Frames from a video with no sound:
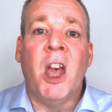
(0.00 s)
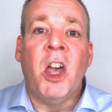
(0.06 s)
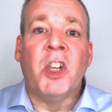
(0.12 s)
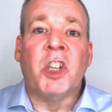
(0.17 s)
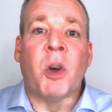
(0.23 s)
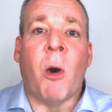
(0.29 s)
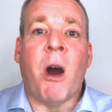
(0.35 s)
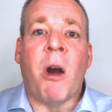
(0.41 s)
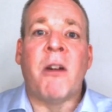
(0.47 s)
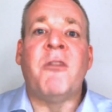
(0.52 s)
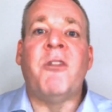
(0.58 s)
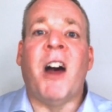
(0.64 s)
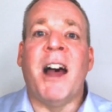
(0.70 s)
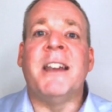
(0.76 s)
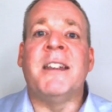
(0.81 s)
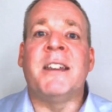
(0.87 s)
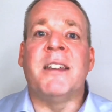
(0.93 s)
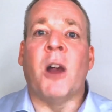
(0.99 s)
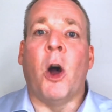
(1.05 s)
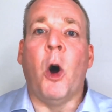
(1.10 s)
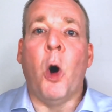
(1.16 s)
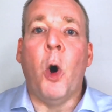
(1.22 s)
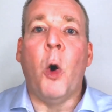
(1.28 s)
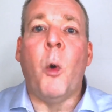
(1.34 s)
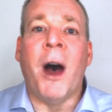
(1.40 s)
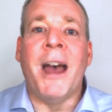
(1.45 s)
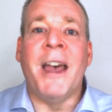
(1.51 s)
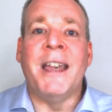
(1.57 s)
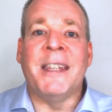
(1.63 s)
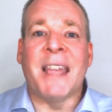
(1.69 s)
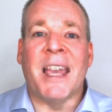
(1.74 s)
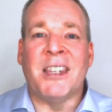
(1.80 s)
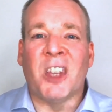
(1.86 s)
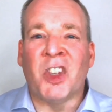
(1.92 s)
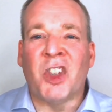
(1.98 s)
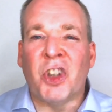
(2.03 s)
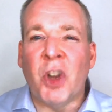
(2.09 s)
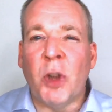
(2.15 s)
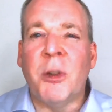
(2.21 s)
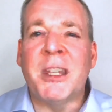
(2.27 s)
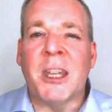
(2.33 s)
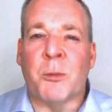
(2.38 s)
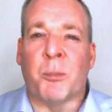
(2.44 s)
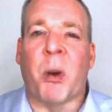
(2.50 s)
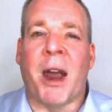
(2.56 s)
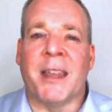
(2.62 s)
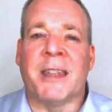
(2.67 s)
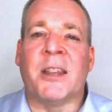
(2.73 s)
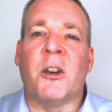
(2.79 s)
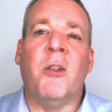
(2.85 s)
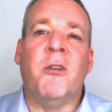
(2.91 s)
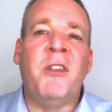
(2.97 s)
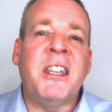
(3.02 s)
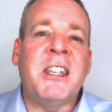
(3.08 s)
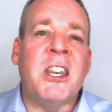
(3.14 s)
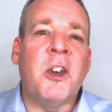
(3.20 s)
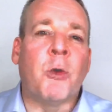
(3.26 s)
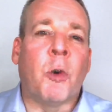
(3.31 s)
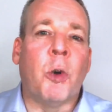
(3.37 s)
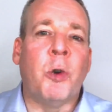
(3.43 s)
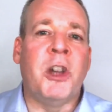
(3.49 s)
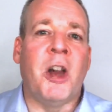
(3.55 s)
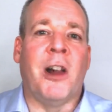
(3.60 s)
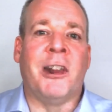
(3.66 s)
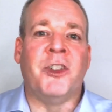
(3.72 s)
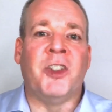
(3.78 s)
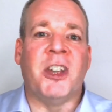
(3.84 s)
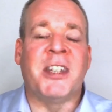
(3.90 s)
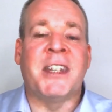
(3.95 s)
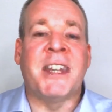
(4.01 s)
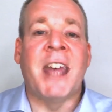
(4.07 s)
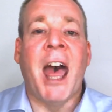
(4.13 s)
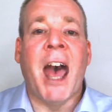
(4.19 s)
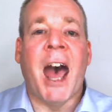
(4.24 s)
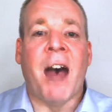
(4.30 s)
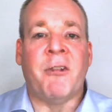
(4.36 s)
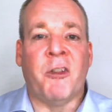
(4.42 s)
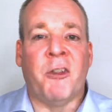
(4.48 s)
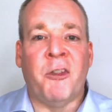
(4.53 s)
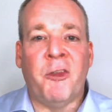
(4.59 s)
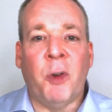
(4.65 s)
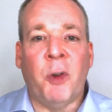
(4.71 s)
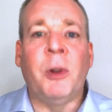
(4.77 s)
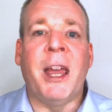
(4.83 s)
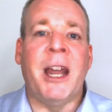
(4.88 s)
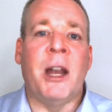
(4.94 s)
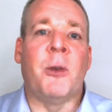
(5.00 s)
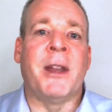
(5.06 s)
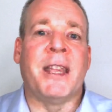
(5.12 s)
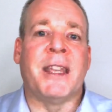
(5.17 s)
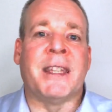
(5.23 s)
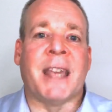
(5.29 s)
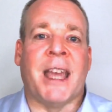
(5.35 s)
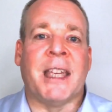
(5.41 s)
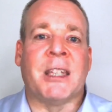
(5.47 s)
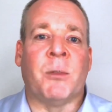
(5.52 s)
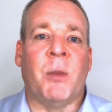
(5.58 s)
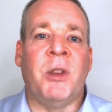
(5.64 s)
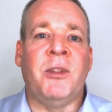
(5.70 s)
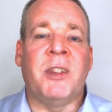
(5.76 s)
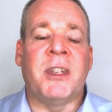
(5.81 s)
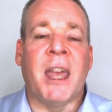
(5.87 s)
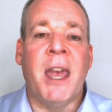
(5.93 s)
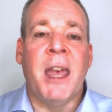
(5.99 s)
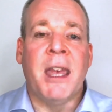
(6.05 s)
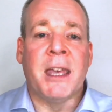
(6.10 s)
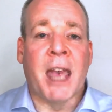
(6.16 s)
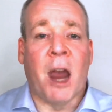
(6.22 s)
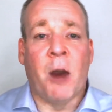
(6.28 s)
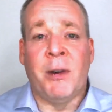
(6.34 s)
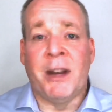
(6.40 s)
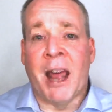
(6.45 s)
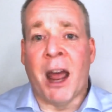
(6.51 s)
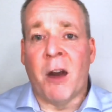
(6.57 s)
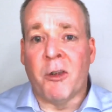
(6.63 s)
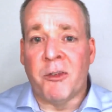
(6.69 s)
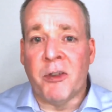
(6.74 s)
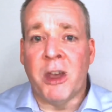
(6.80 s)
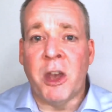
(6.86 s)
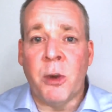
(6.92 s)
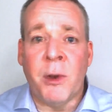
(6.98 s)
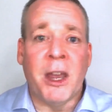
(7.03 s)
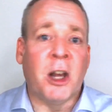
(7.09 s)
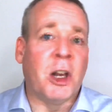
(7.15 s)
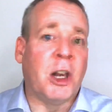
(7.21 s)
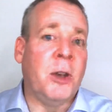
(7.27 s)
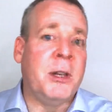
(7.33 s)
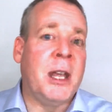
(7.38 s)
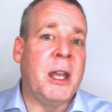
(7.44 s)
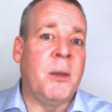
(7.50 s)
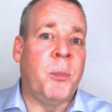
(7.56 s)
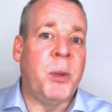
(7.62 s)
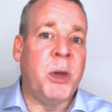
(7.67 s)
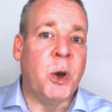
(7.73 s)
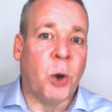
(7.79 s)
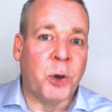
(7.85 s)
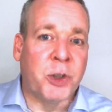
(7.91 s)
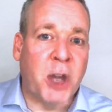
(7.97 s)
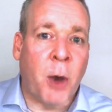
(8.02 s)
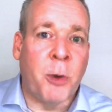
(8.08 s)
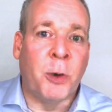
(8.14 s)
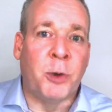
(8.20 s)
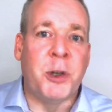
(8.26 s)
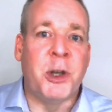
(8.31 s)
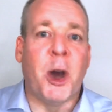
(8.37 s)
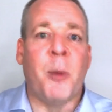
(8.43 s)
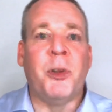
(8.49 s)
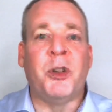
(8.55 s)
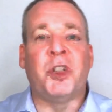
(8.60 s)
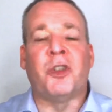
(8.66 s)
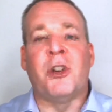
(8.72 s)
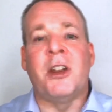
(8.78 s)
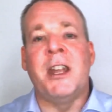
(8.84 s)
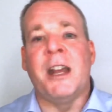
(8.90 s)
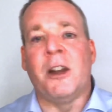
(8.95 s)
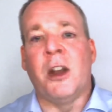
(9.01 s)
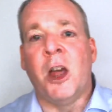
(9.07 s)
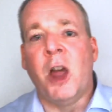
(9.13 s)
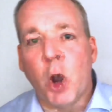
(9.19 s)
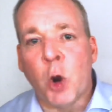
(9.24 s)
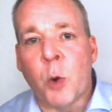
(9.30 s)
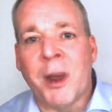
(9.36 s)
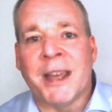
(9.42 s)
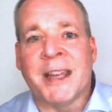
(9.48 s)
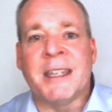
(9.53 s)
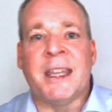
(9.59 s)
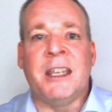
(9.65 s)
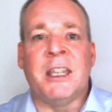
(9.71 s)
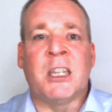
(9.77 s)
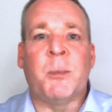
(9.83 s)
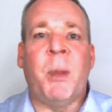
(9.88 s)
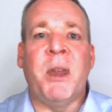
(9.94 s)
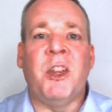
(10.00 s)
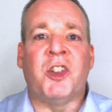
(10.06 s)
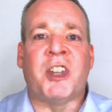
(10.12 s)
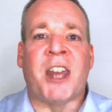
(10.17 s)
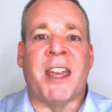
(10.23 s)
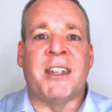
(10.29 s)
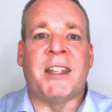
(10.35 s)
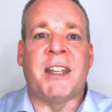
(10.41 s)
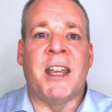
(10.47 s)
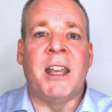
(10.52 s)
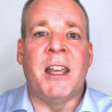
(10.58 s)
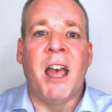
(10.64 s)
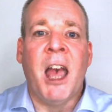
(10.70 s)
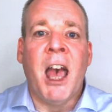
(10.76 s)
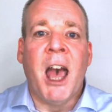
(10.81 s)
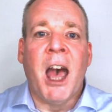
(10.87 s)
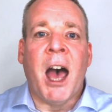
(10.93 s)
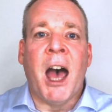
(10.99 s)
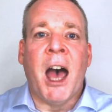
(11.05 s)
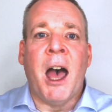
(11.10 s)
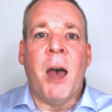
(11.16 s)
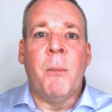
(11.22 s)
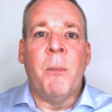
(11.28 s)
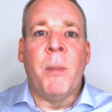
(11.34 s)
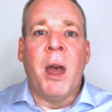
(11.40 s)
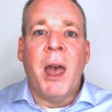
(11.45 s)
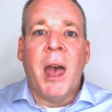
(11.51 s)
So our advice always is, as soon as it's practical, visit your audiologist, have a full hearing assessment carried out for you, including pure tone audiometry and quick-syn speech testing, and